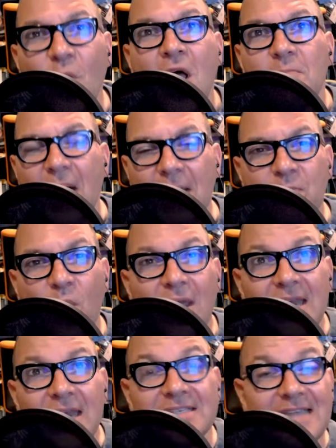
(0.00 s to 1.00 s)
um, so my
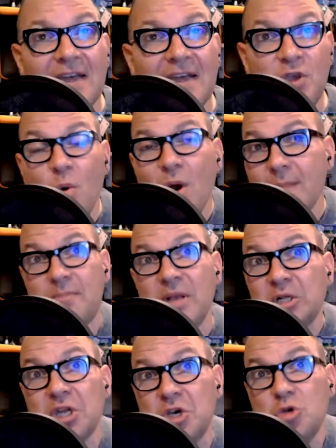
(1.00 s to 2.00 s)
point is that if you want to
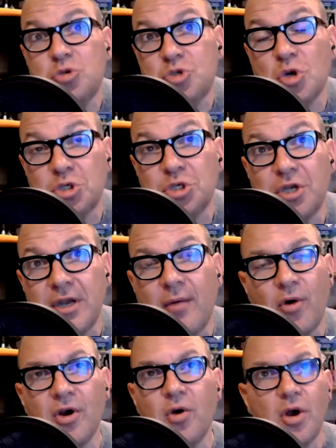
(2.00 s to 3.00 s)
build a new social
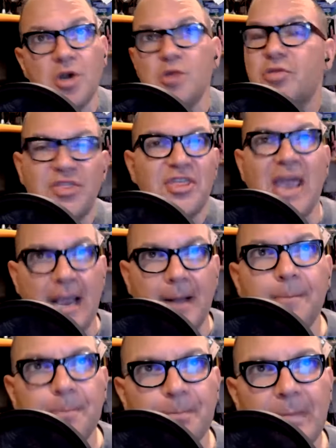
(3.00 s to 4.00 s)
network or a new
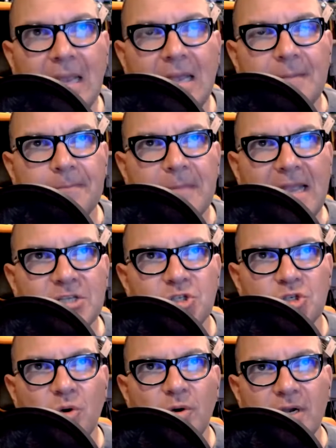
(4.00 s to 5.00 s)
thing,
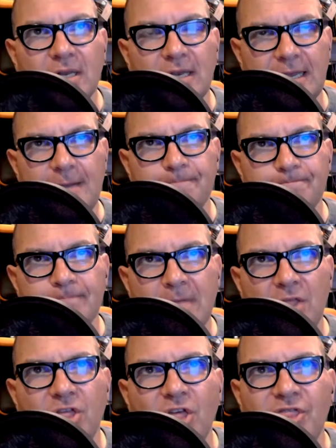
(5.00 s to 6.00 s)
historically,
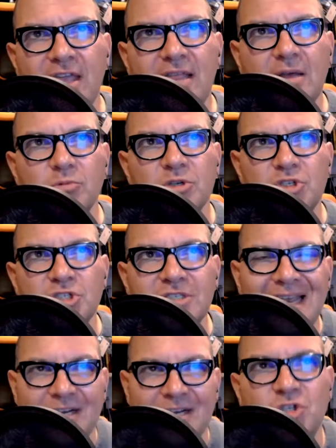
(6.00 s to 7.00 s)
the thing that was tech's